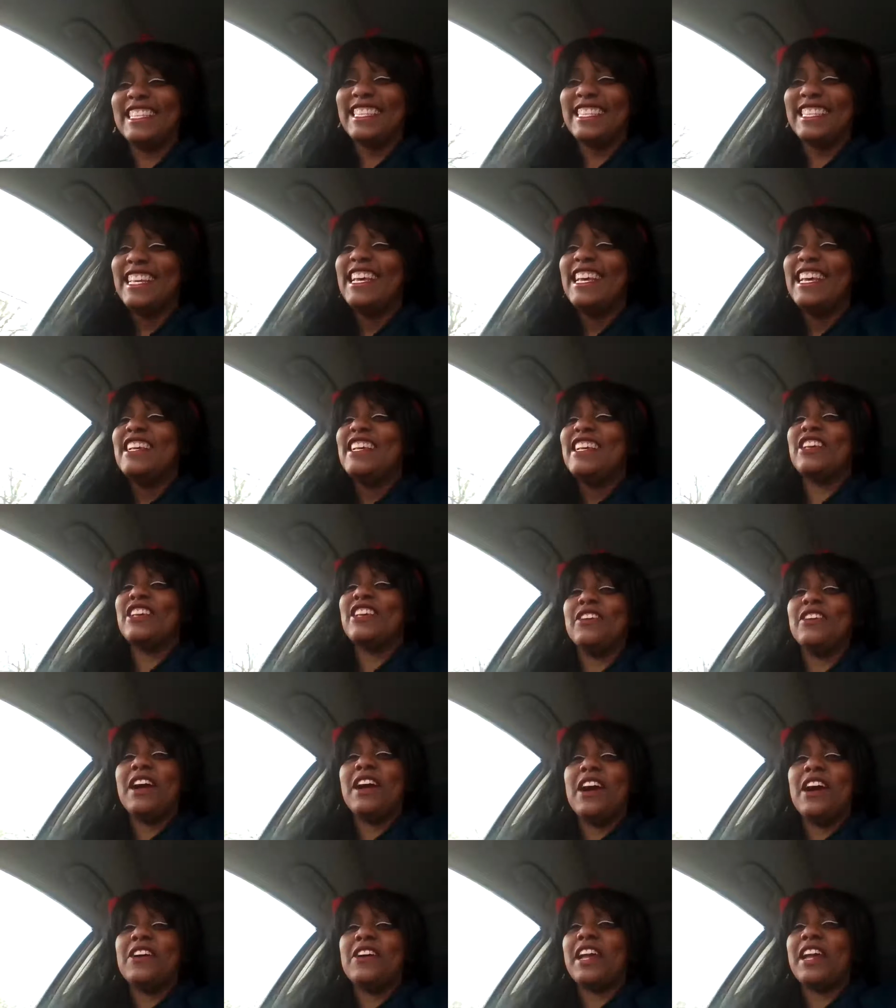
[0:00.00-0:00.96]
Yeah. So,
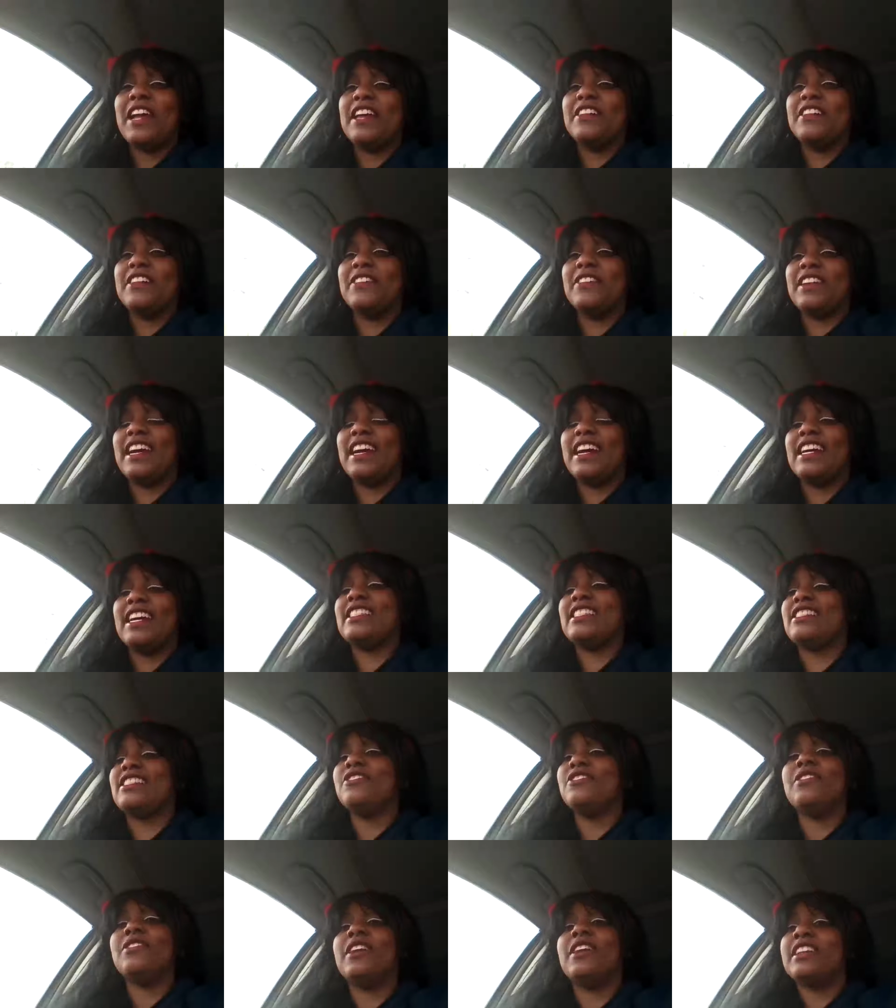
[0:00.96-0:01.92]
okay, you guys,
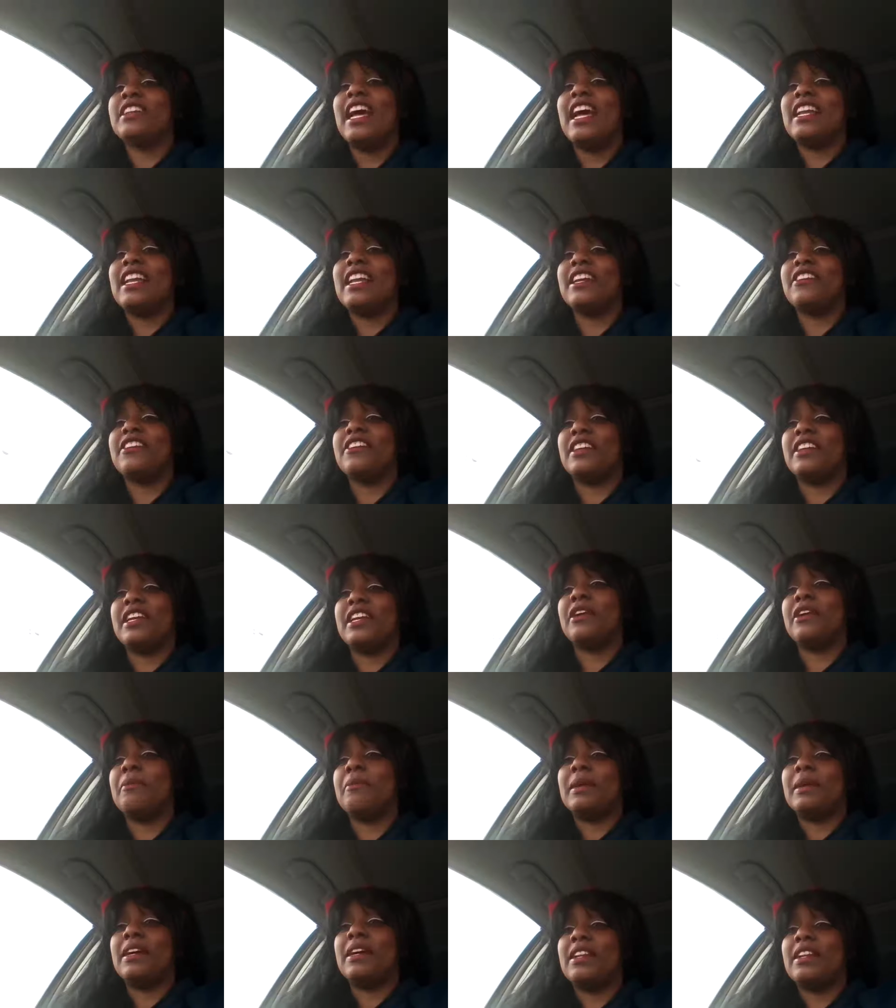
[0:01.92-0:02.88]
you are not here to
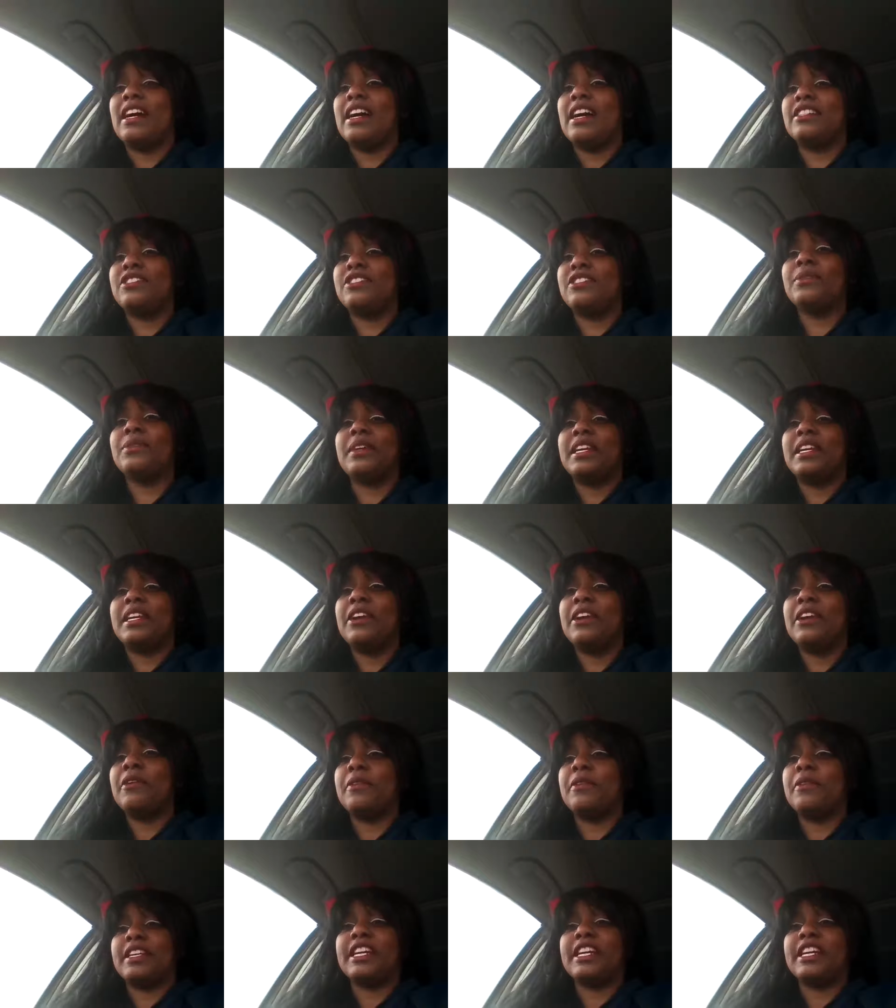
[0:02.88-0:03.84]
hear about us. You are
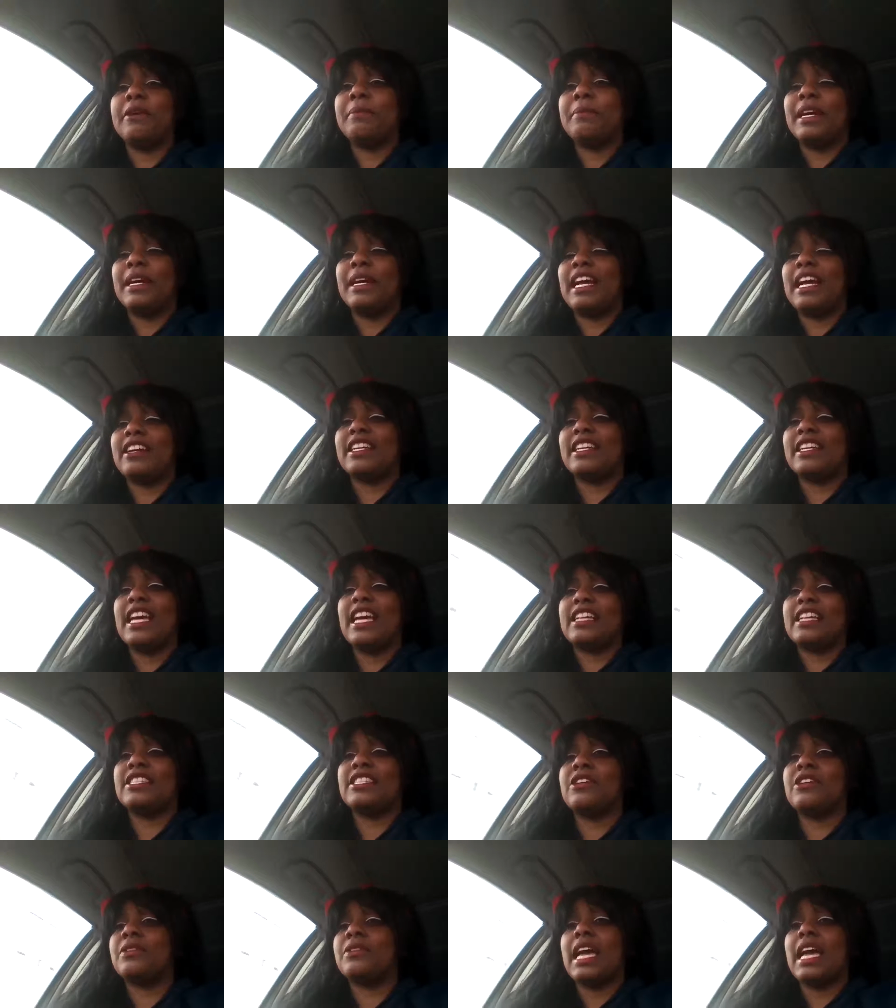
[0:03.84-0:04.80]
here to hear about our
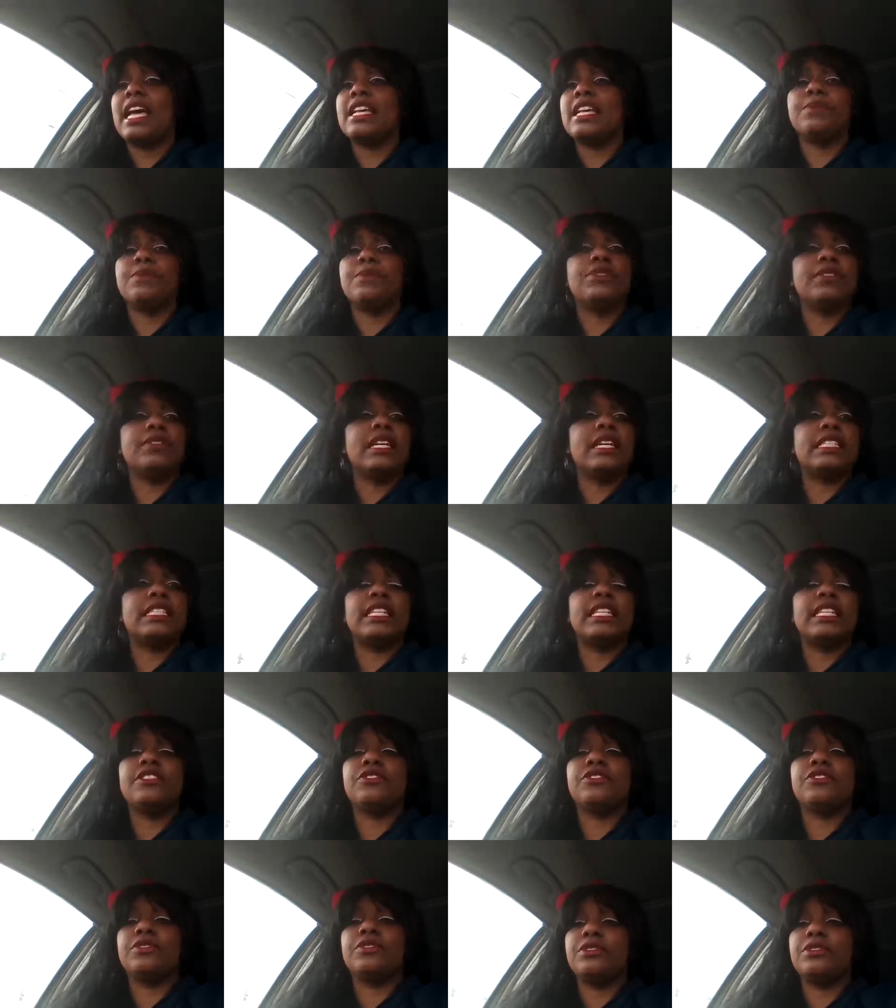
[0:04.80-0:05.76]
guests. So, guests, would you like
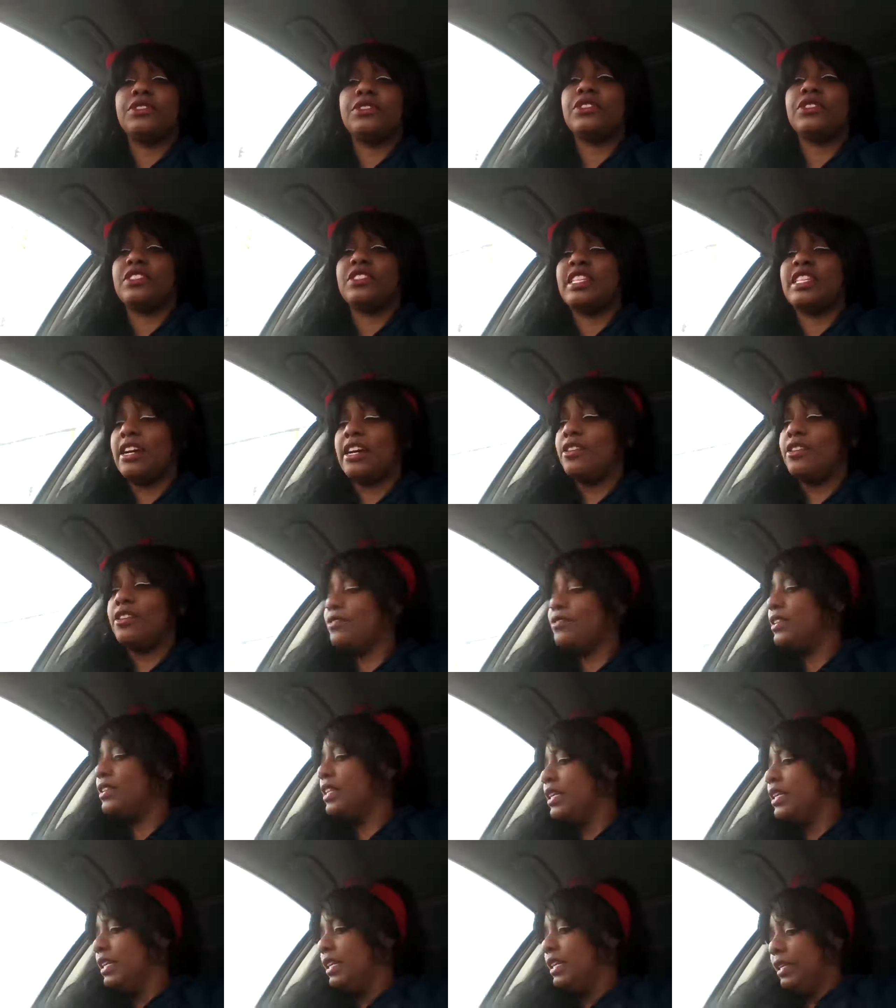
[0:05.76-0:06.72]
to introduce yourself,